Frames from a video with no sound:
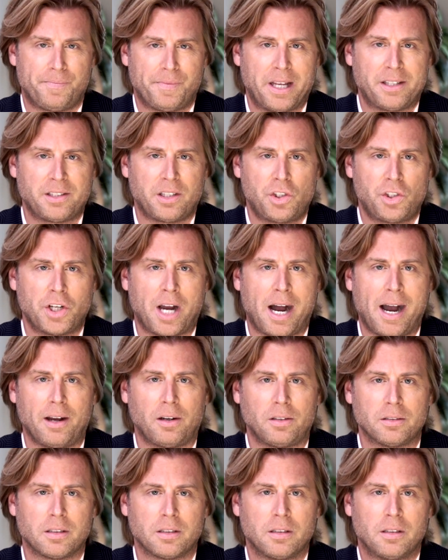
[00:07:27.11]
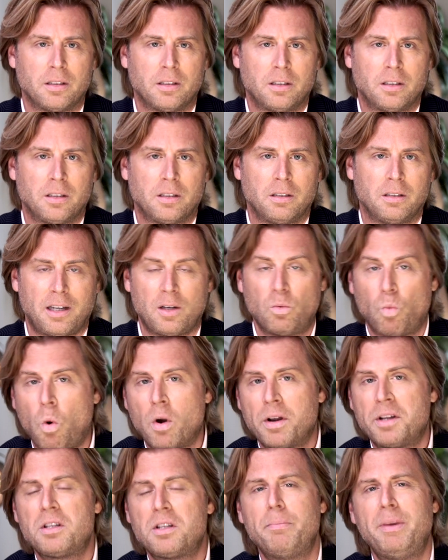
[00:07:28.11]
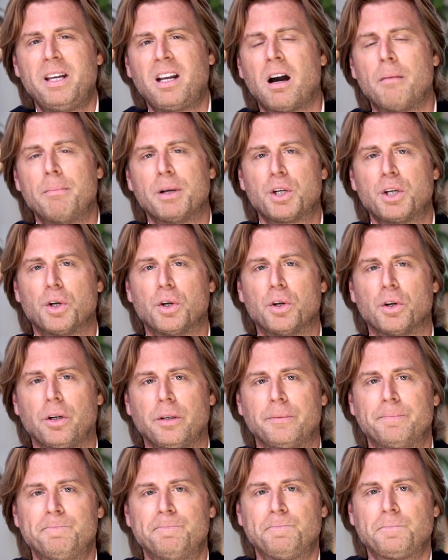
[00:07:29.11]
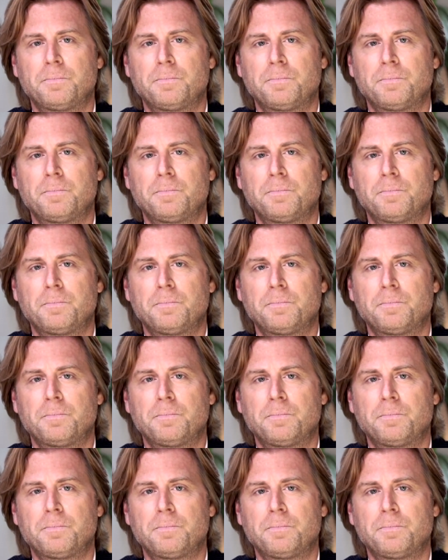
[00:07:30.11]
as a child and wanted to become a girl.